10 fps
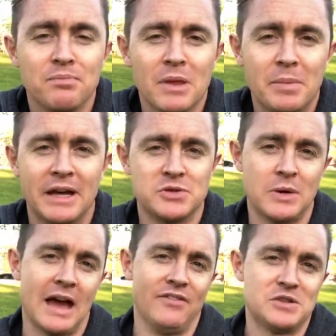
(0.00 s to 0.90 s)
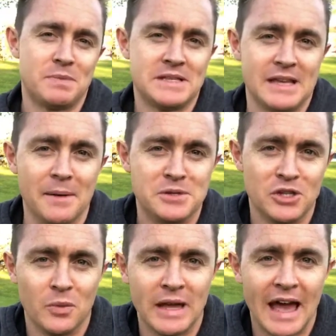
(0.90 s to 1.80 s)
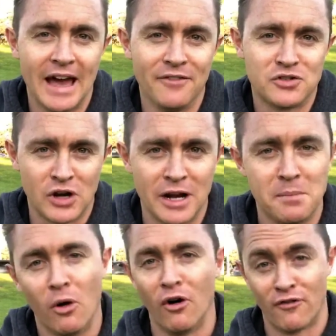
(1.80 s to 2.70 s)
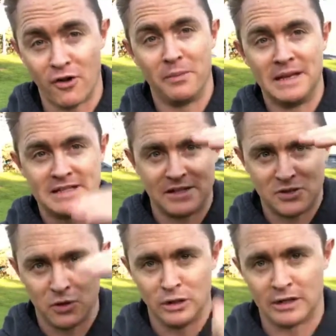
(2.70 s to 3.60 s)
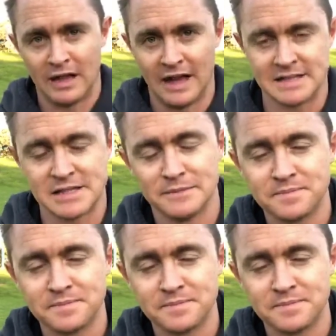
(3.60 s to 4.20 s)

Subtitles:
because we have this perception that we have drunk more from this taller glass.